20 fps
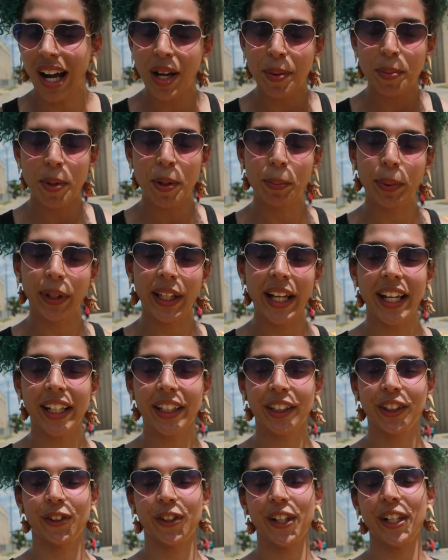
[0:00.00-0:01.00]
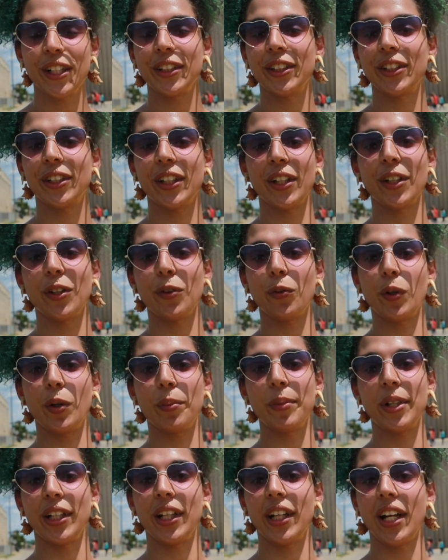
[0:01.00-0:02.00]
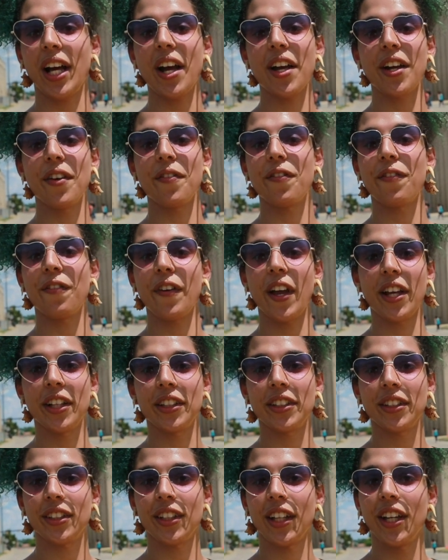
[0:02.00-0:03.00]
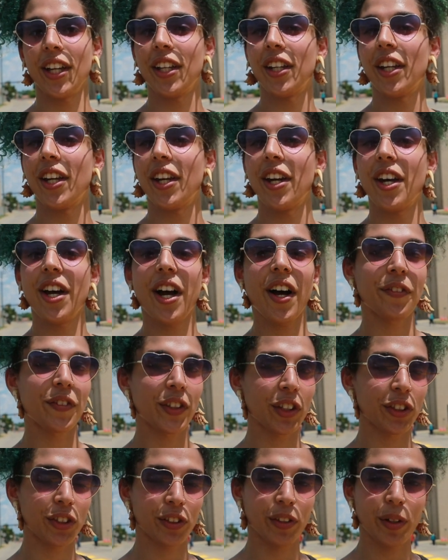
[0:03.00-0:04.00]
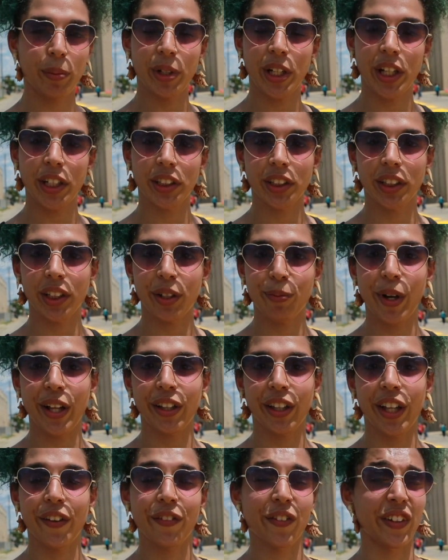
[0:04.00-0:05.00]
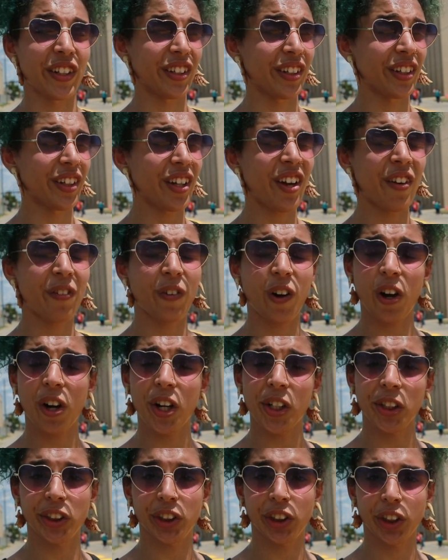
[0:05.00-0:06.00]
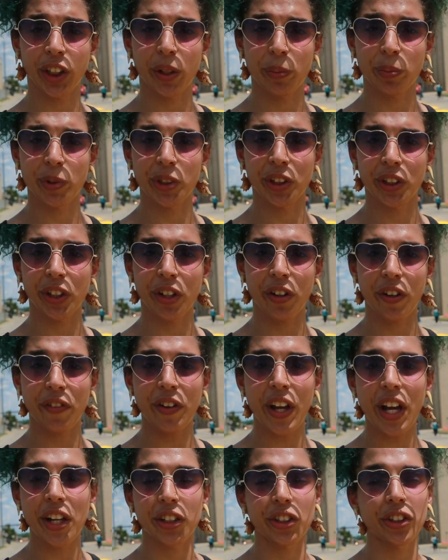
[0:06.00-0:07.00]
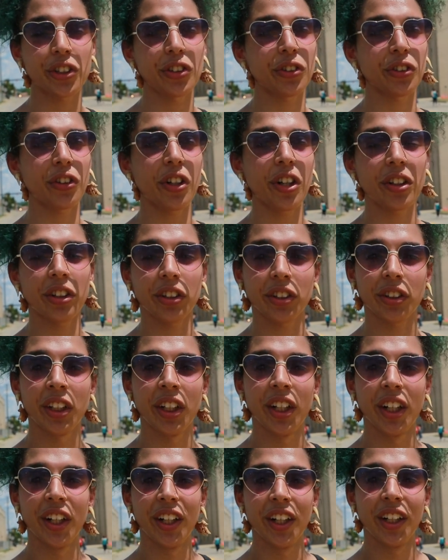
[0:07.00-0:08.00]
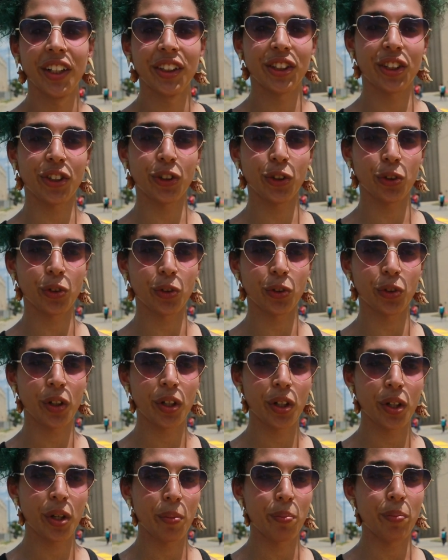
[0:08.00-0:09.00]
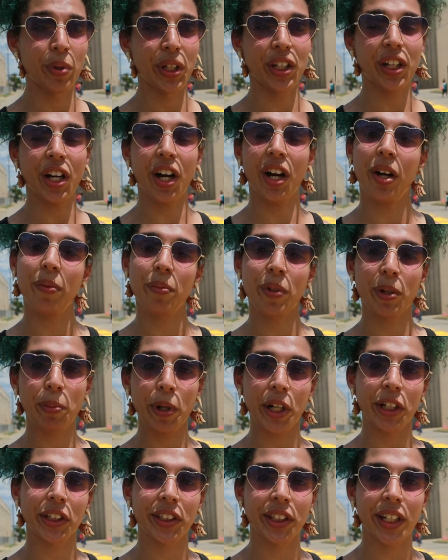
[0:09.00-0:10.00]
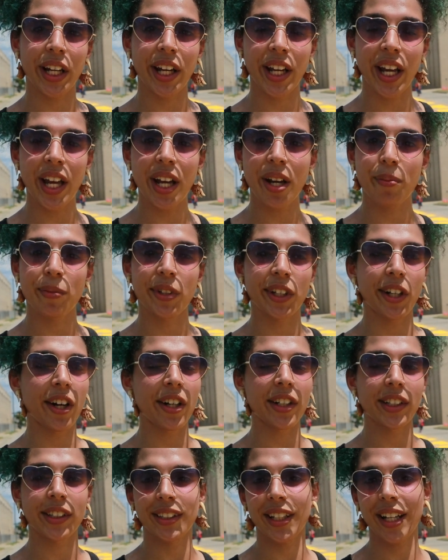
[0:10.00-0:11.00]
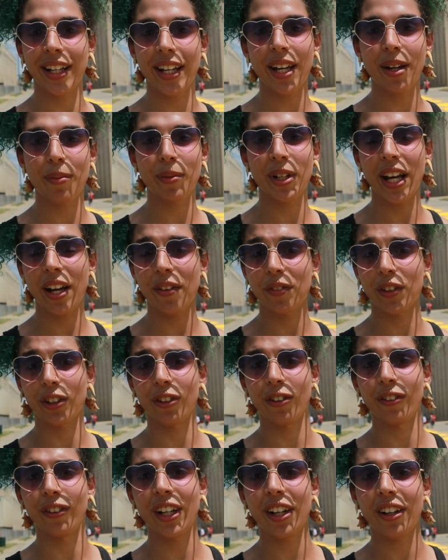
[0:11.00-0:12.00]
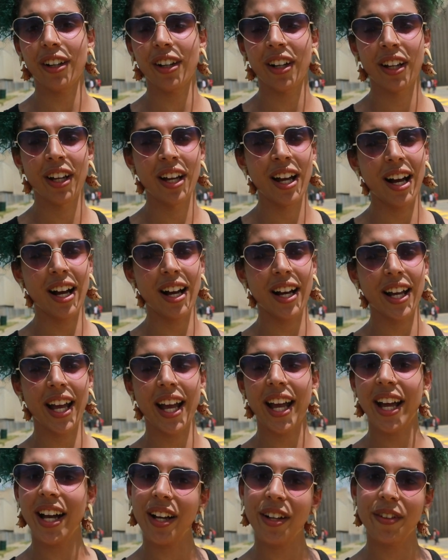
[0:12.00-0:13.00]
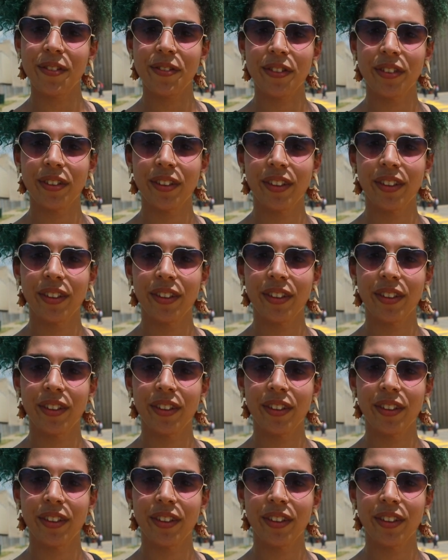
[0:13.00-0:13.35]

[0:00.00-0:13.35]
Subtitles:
I am a Black transgender woman and I have faced enough discrimination in my life and enough hardships, you know. I've had a struggle to become the person I am, the artist I am, and have the career I have.